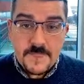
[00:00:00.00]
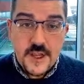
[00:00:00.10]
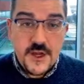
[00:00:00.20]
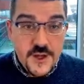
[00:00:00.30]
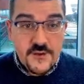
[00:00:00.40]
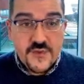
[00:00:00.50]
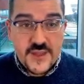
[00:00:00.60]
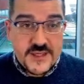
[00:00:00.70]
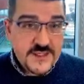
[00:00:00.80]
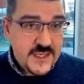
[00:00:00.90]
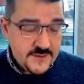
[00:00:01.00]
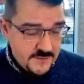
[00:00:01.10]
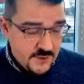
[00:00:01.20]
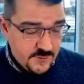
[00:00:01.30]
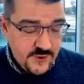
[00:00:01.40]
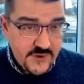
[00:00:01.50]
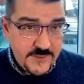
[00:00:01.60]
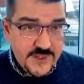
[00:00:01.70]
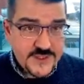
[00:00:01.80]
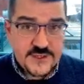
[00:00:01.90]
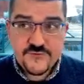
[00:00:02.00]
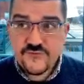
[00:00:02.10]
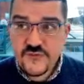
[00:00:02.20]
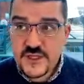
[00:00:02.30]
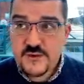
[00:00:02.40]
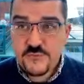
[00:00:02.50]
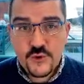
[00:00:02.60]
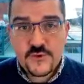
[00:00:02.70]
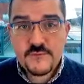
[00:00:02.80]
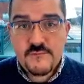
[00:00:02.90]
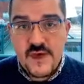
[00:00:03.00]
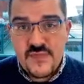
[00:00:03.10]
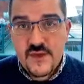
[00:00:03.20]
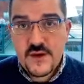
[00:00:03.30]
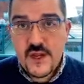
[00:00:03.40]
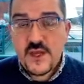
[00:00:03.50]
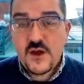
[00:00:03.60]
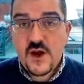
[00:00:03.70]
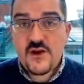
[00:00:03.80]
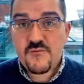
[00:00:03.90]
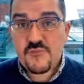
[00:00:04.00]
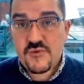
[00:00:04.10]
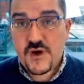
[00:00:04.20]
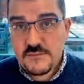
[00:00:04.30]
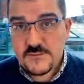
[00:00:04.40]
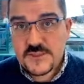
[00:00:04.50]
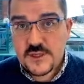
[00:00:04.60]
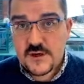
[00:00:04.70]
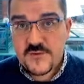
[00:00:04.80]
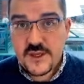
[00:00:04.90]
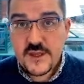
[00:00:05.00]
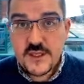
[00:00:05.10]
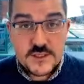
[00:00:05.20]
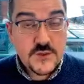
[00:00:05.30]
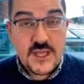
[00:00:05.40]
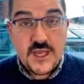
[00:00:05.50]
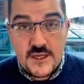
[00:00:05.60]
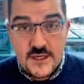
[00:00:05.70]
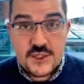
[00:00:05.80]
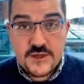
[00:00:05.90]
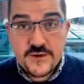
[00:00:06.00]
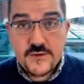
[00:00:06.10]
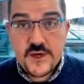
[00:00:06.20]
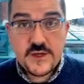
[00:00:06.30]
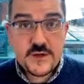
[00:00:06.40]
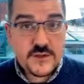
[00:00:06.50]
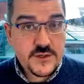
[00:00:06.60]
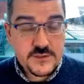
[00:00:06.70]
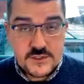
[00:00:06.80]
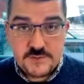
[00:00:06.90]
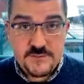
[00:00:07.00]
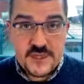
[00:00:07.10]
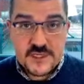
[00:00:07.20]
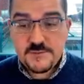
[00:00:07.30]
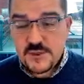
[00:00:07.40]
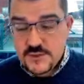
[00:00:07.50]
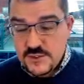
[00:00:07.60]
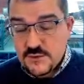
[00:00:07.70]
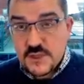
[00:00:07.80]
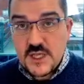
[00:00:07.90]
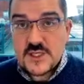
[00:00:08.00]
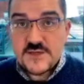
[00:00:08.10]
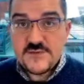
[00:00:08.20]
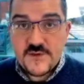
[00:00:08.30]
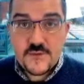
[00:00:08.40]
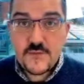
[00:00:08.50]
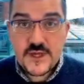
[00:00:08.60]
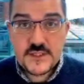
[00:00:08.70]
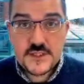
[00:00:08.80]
Another thing is that programming is a really important method of problem solving. So in Engineering 1, you're going to be exposed to lots of different ways to